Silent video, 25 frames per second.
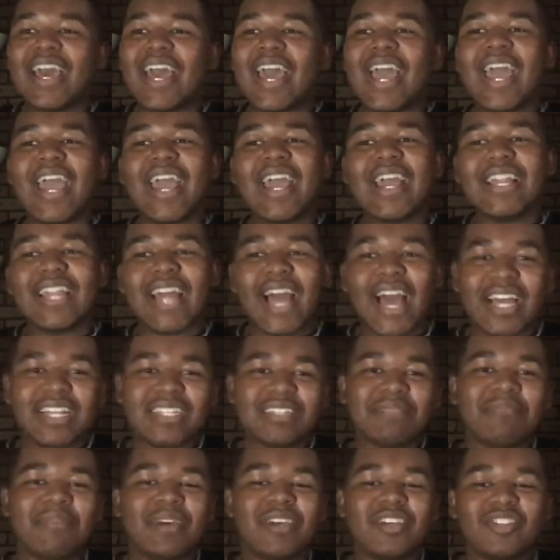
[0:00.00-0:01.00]
and I had
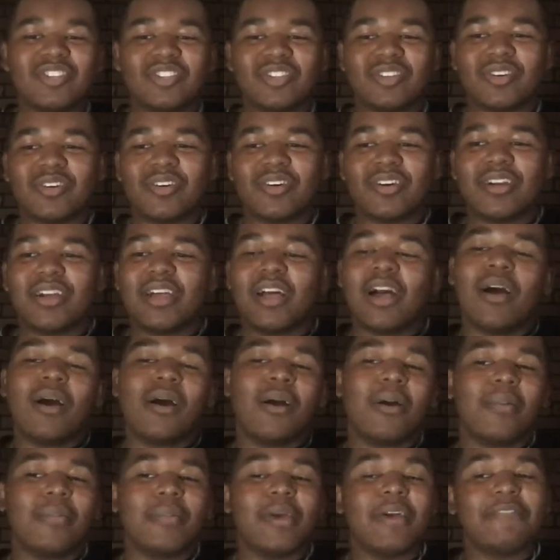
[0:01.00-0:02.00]
to make sure
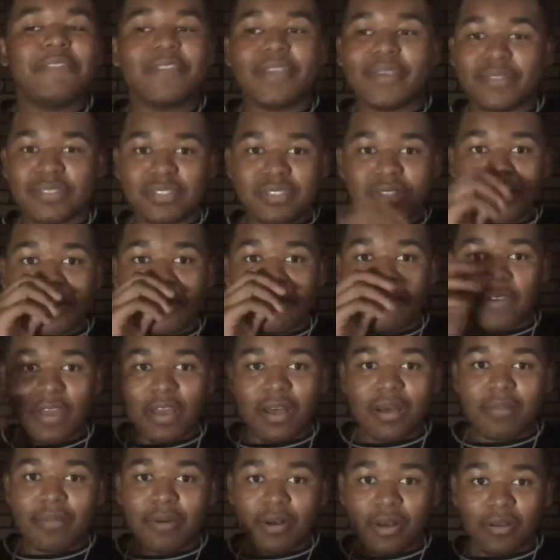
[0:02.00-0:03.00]
if he's still
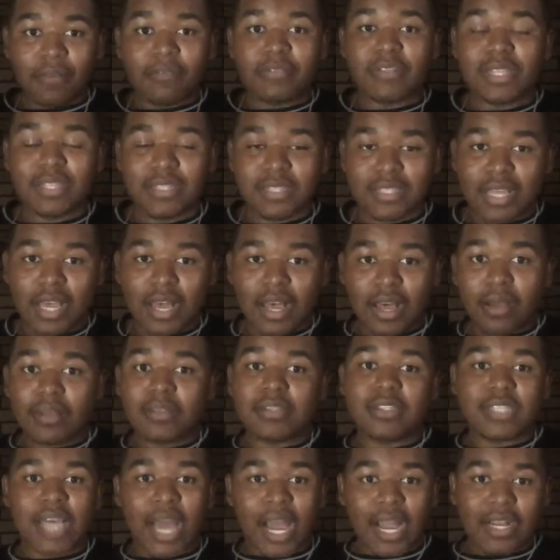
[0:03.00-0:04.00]
available
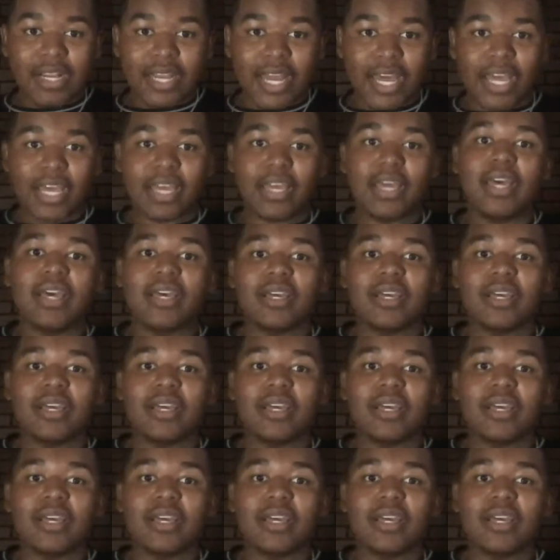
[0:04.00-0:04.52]
on Saturday,